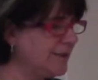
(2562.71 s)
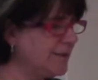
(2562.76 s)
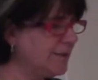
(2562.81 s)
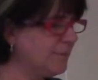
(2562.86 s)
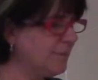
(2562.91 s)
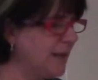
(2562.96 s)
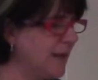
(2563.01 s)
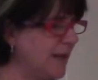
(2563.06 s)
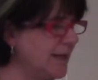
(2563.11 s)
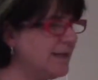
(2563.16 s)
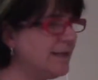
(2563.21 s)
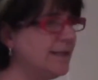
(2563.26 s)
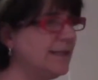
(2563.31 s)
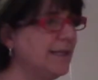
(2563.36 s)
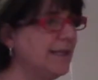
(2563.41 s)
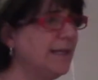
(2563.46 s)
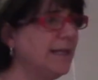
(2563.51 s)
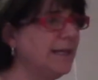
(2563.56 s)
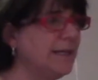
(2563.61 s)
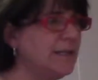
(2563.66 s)
supplies
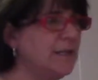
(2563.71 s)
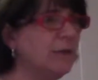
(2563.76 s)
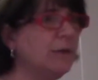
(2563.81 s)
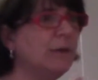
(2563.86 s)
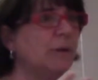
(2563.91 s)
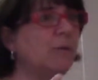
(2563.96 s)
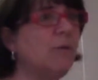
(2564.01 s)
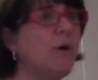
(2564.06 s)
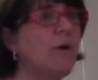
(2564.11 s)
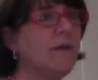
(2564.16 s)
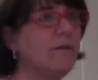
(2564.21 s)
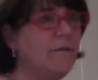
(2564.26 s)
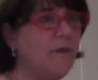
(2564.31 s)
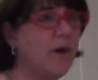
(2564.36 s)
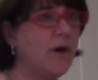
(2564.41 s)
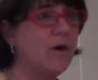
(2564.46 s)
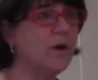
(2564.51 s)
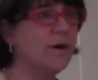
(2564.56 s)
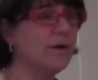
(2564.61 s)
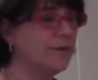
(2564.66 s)
the anterior wall of the
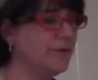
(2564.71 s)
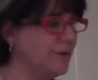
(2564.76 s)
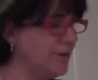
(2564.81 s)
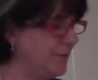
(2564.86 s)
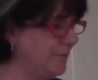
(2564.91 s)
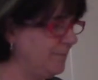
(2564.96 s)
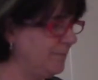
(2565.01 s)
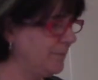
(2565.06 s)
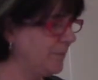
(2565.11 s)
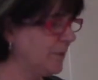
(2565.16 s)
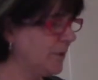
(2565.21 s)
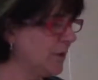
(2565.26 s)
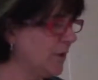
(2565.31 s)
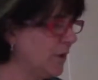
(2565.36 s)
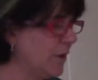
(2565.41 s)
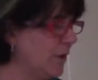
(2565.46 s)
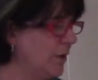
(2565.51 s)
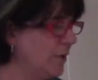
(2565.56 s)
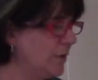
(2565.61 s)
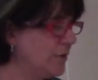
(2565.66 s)
heart.
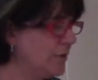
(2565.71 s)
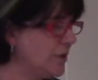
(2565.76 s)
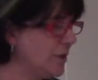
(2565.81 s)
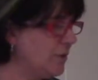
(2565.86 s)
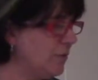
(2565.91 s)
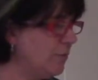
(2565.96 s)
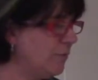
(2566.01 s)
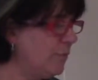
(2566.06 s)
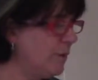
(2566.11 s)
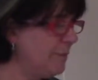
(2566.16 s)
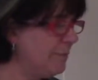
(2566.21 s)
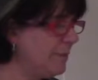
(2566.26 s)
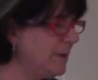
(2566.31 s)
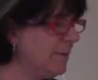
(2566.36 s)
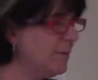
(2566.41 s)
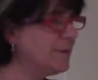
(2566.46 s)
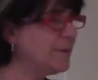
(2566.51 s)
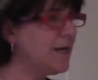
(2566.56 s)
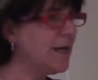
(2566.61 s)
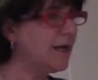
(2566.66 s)
So when
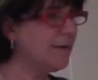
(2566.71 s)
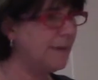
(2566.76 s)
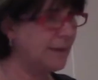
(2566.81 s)
people talk